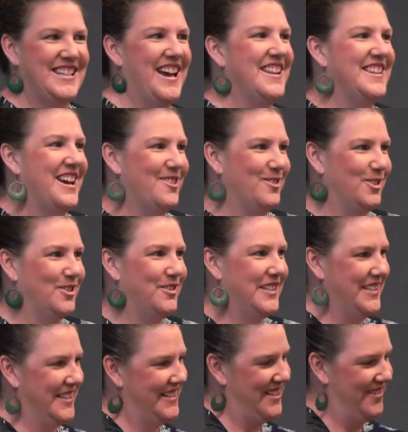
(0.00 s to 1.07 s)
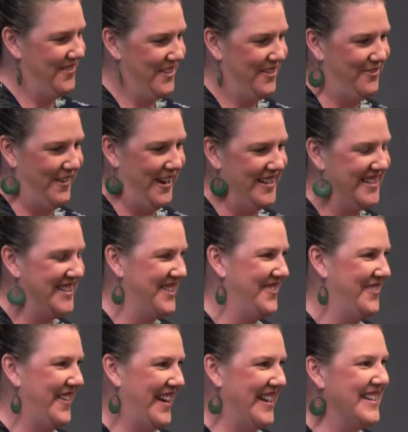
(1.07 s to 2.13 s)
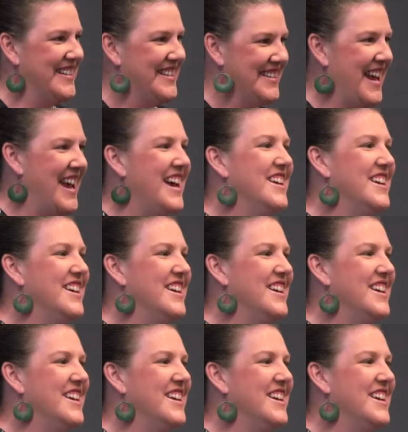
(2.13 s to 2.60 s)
down that awkwardness of the face-to-face.